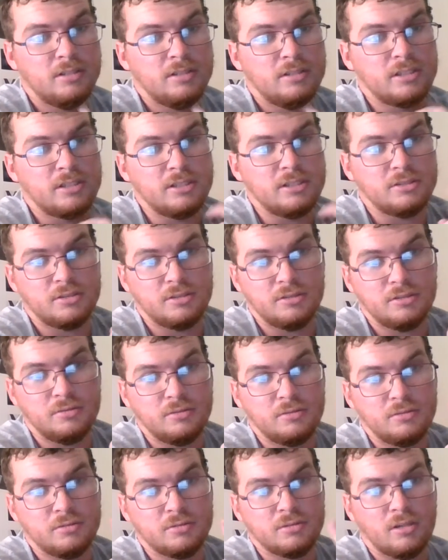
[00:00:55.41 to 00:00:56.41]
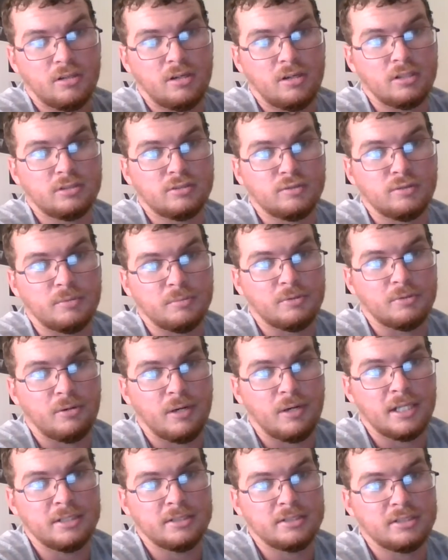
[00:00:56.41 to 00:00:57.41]
these two new songs from
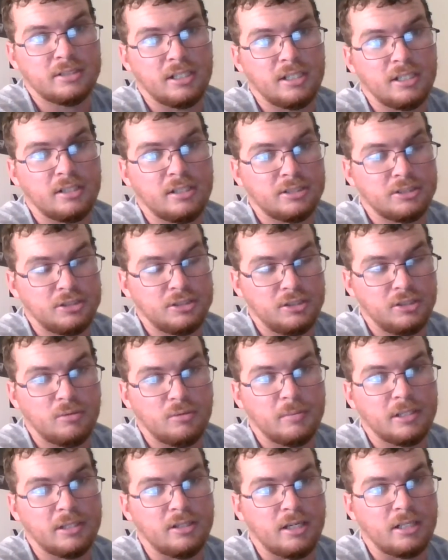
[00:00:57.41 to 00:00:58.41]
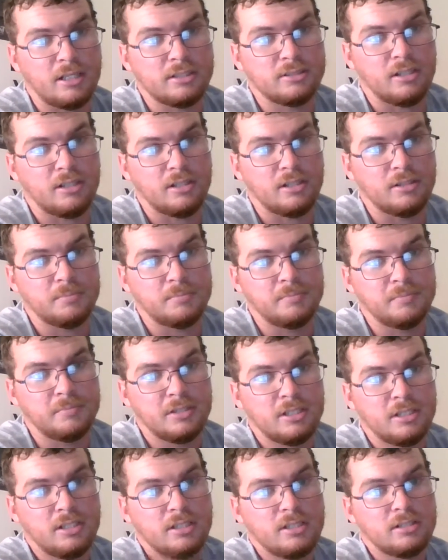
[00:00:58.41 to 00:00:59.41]
Thrice and let you know my thoughts on them.
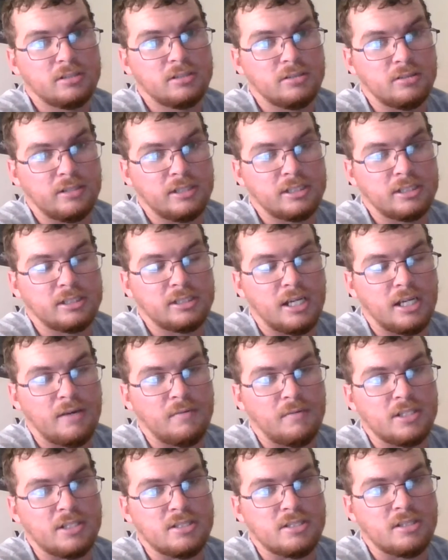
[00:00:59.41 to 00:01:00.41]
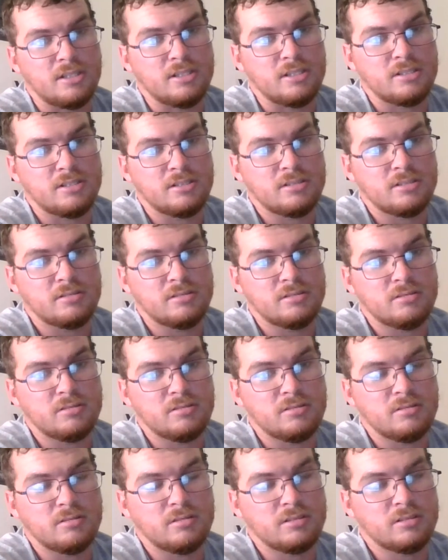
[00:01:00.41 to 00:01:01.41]
So let's dive into this
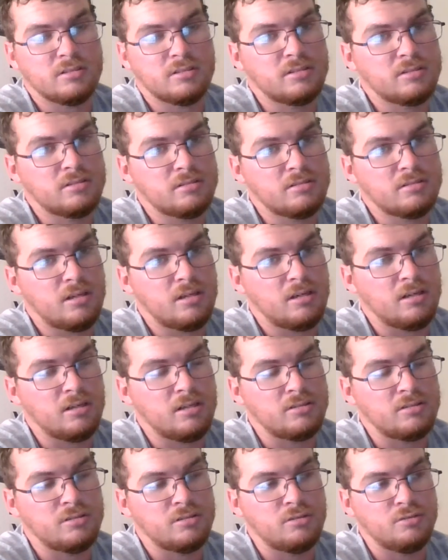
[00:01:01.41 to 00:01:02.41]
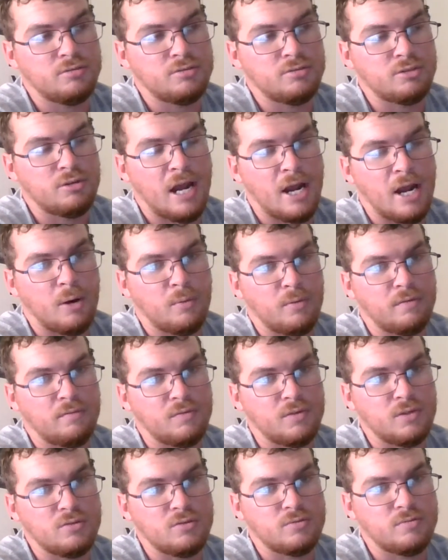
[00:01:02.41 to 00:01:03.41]
two track
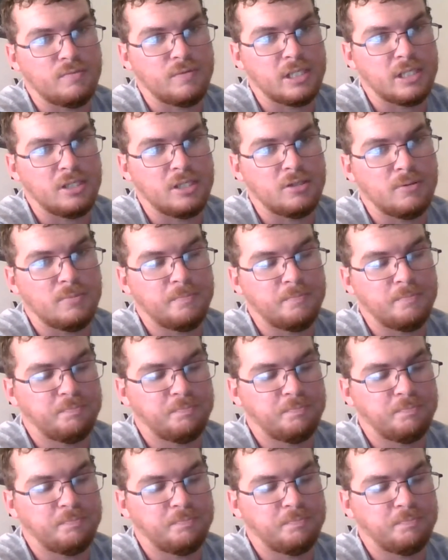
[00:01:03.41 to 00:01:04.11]
reviews video.